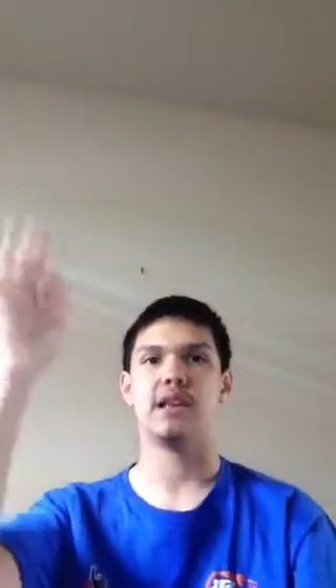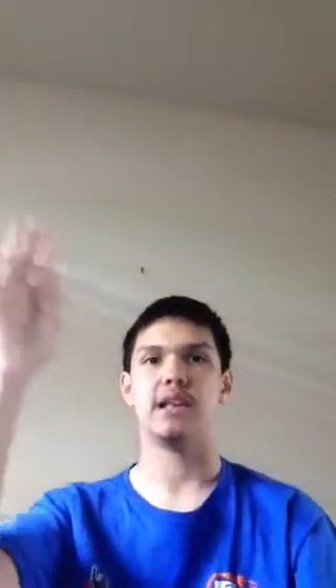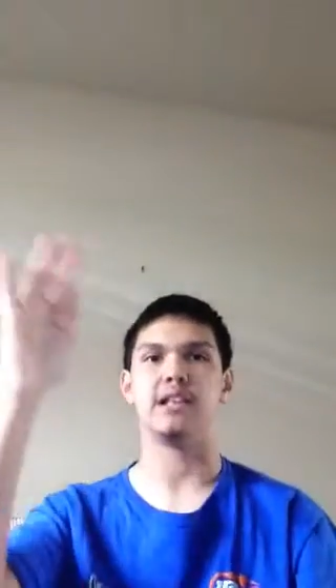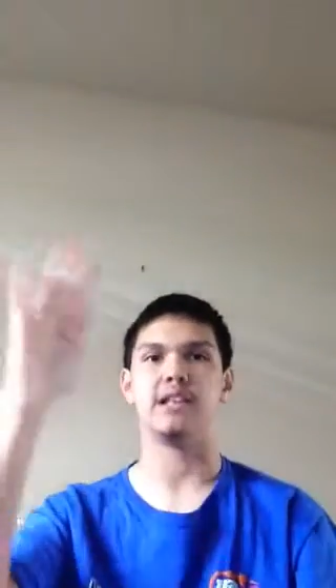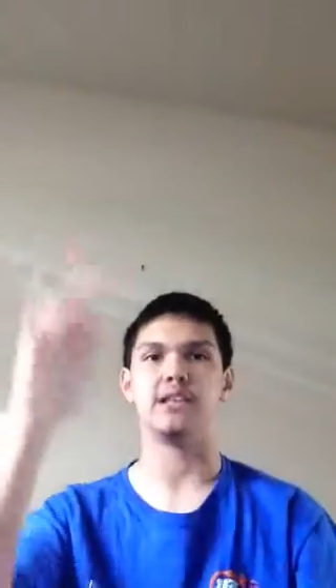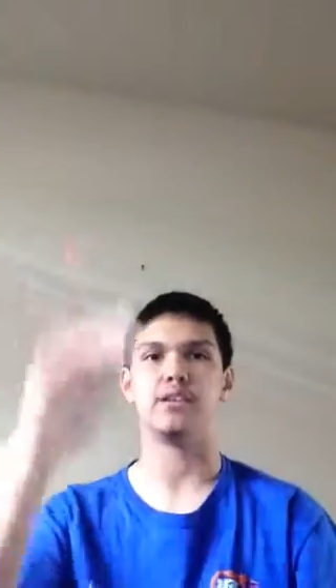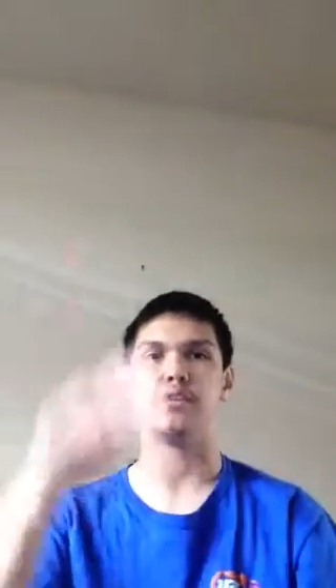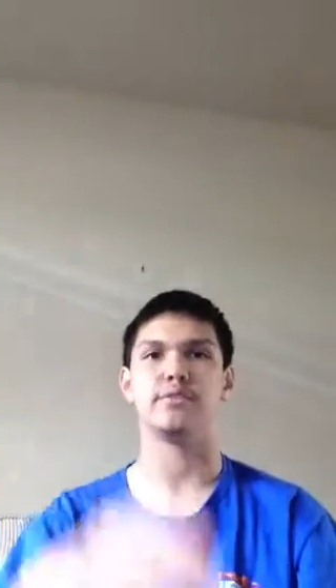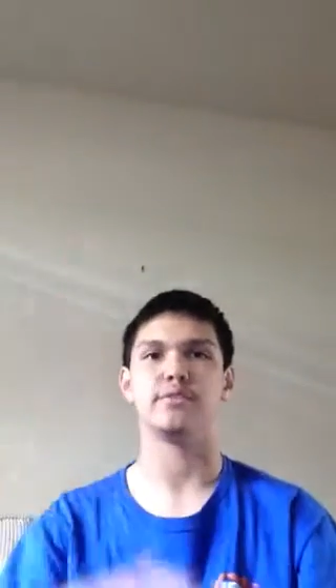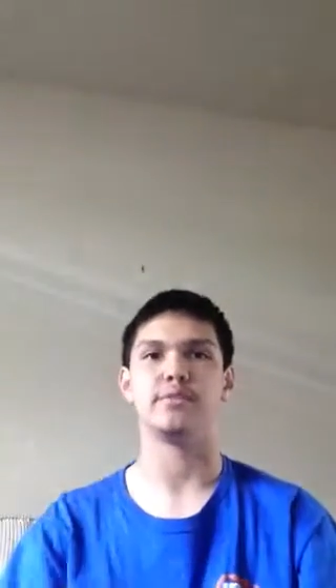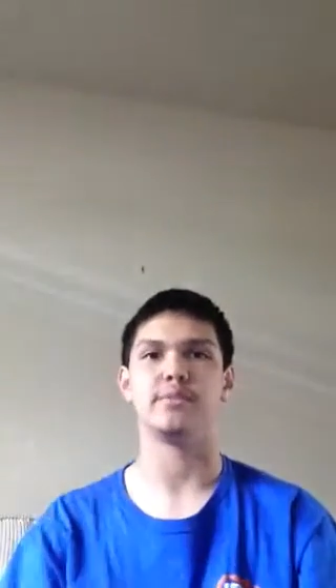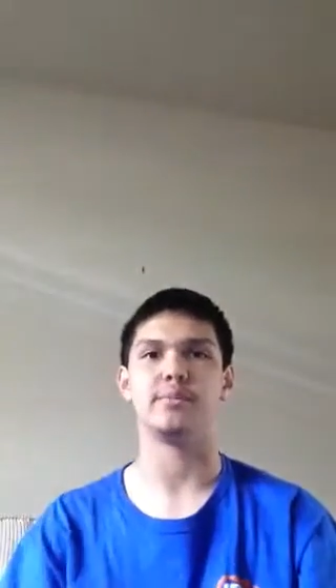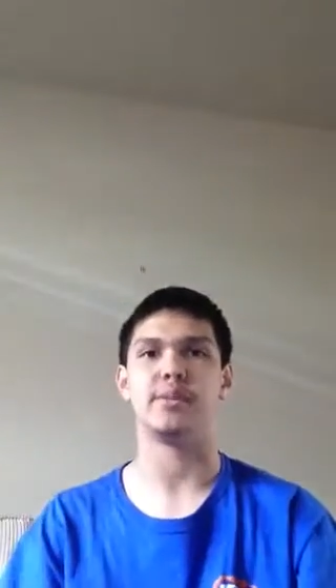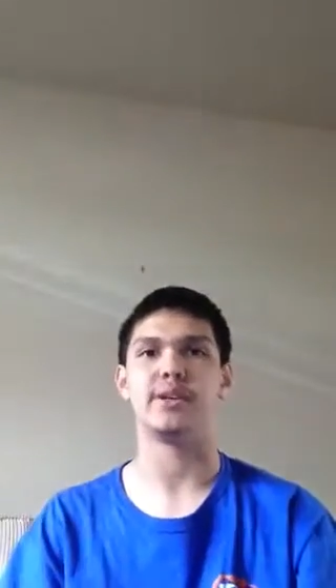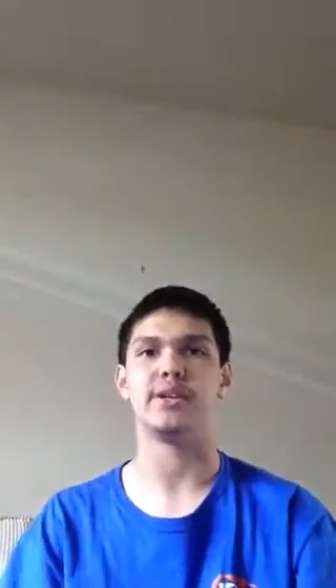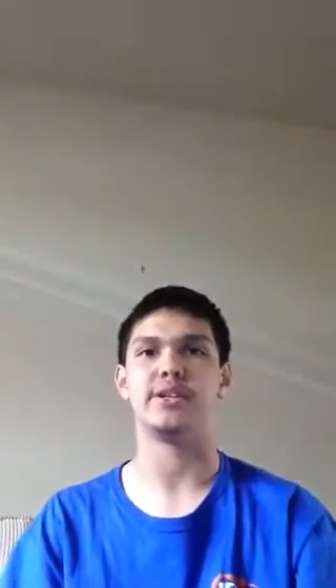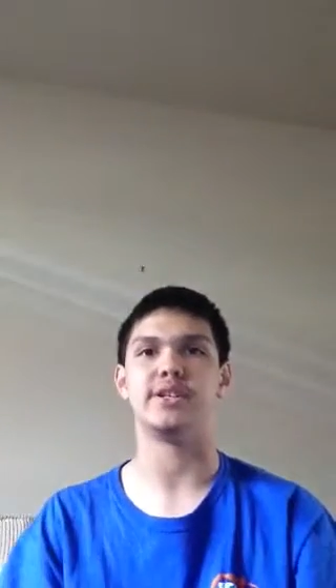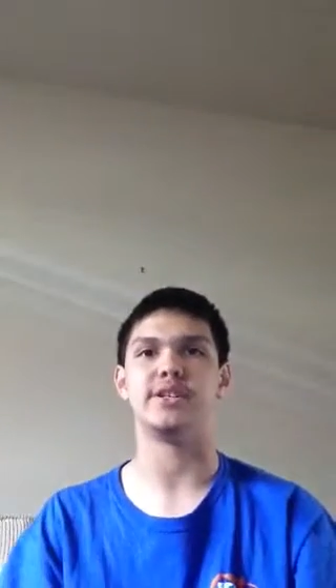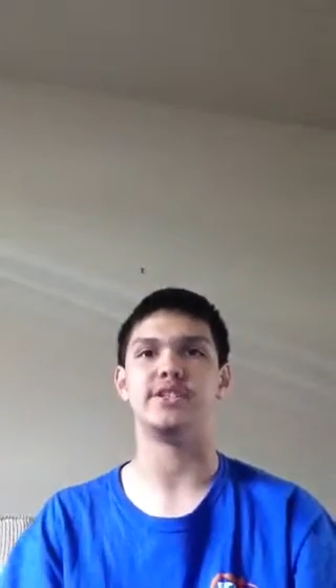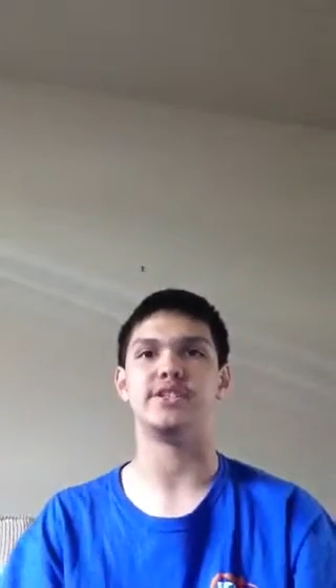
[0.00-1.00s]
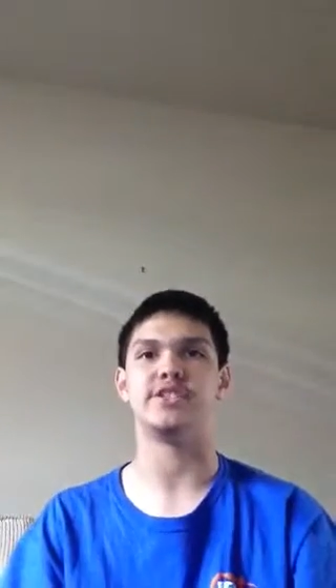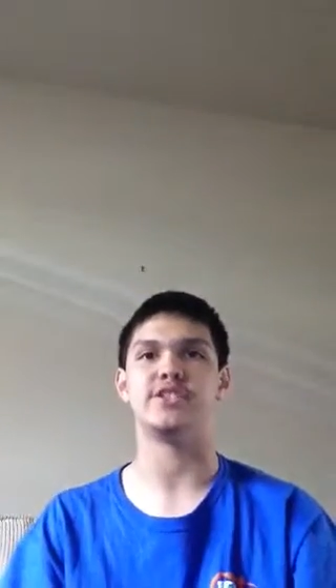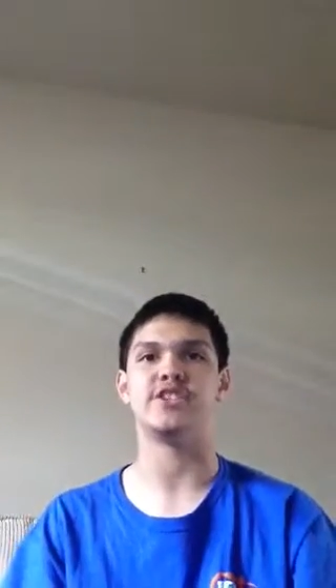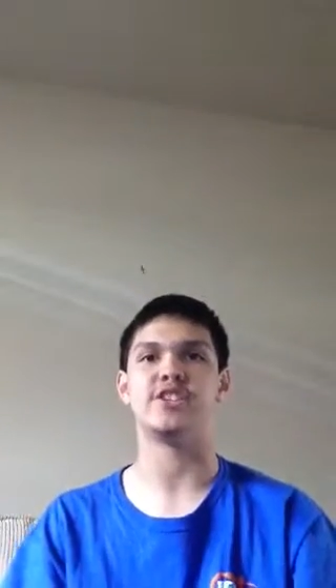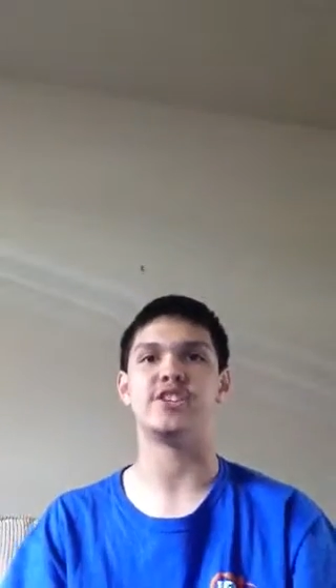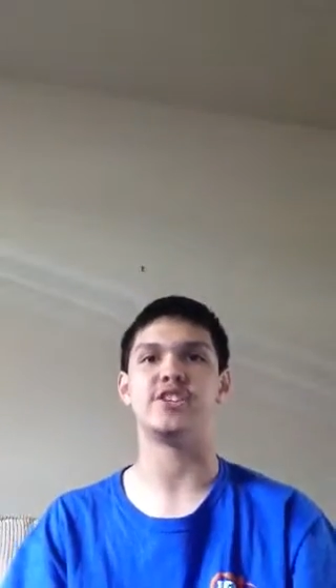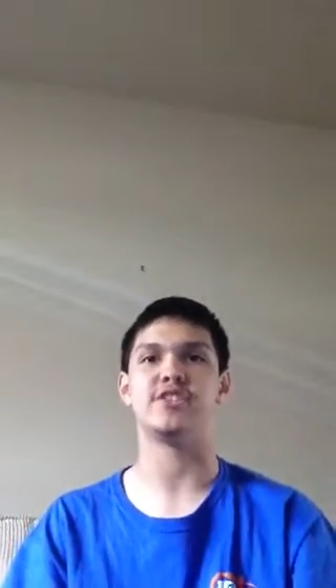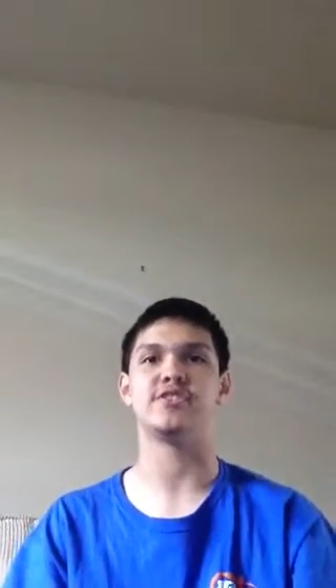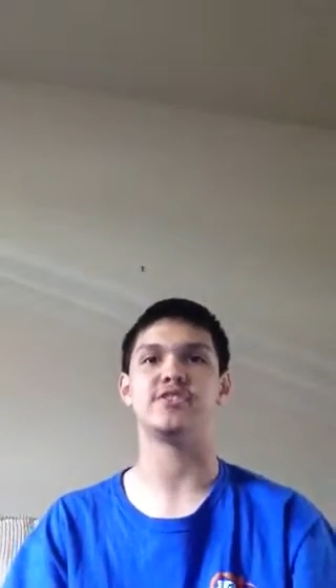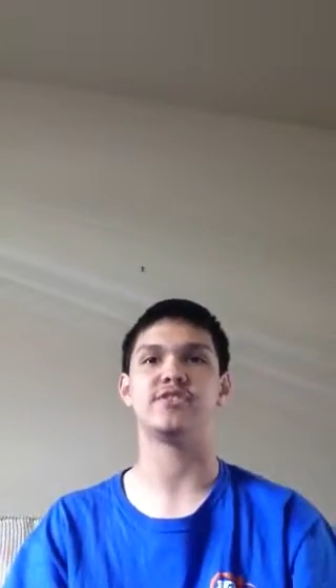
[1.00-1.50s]
Hello everybody,
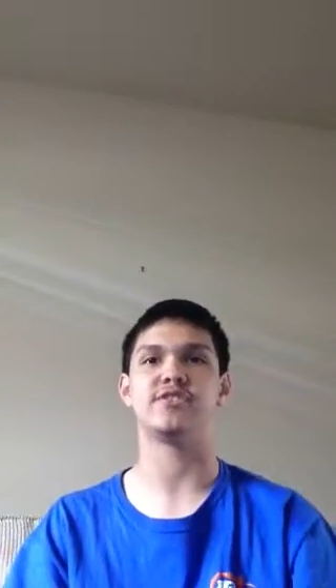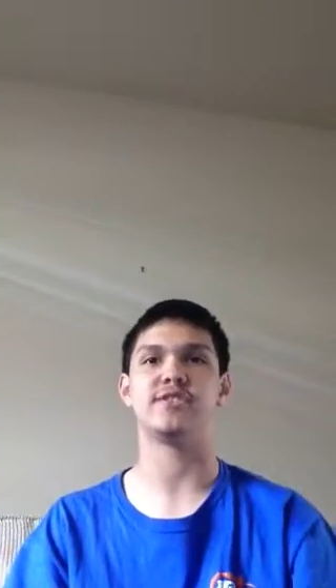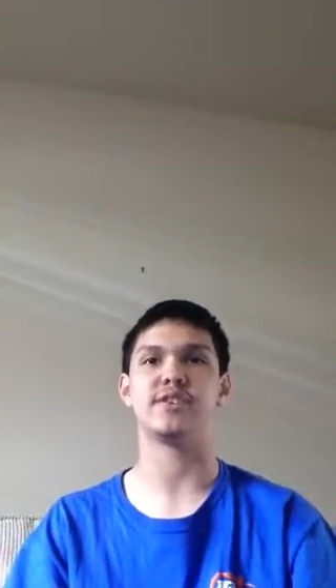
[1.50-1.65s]
Chase